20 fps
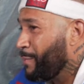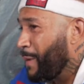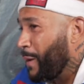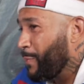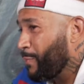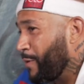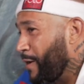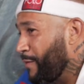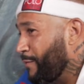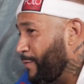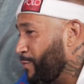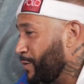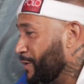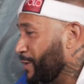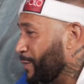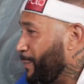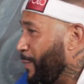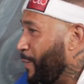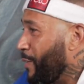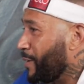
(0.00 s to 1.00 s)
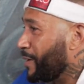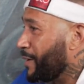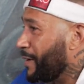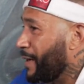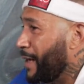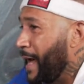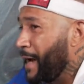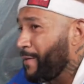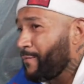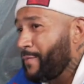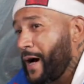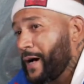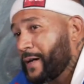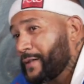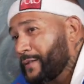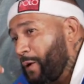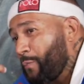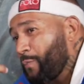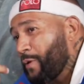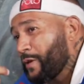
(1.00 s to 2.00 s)
My brother was a part of the Latin
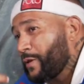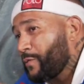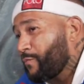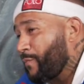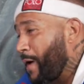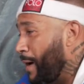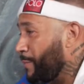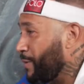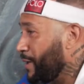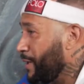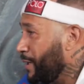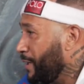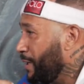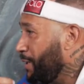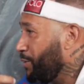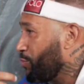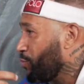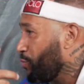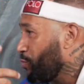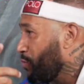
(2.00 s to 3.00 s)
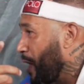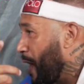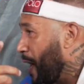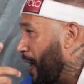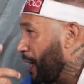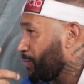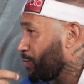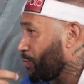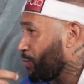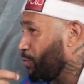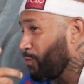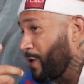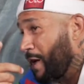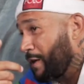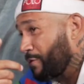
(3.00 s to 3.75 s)
Rockers. I went to Robert E. Lee Junior High School.